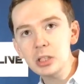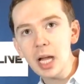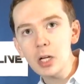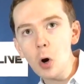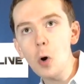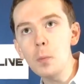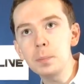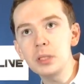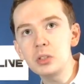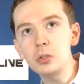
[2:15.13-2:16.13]
I
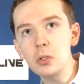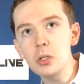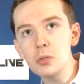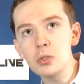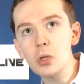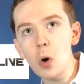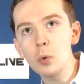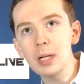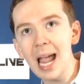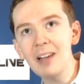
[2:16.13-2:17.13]
hope the studios
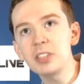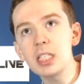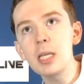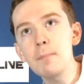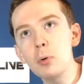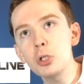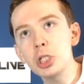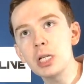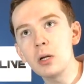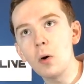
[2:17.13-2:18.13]
don't have to keep
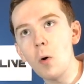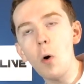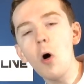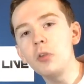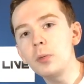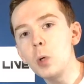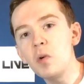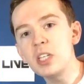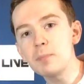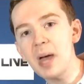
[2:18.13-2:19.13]
pushing all the
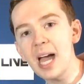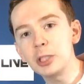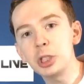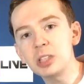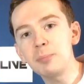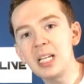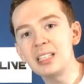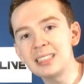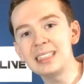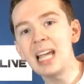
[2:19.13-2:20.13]
movies back just
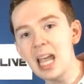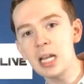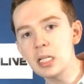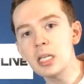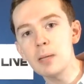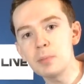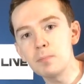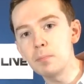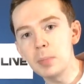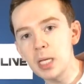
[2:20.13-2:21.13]
because Tenet keeps
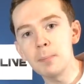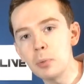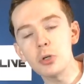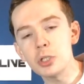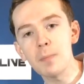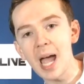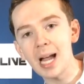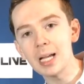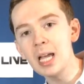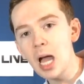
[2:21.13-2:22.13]
being pushed
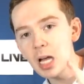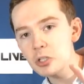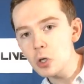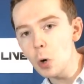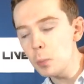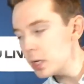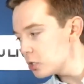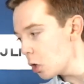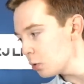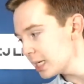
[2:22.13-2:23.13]
back. I just hope we
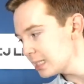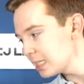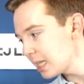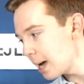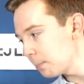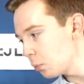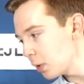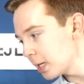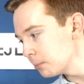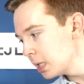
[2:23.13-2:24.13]
don't get to that
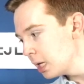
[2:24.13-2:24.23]
point.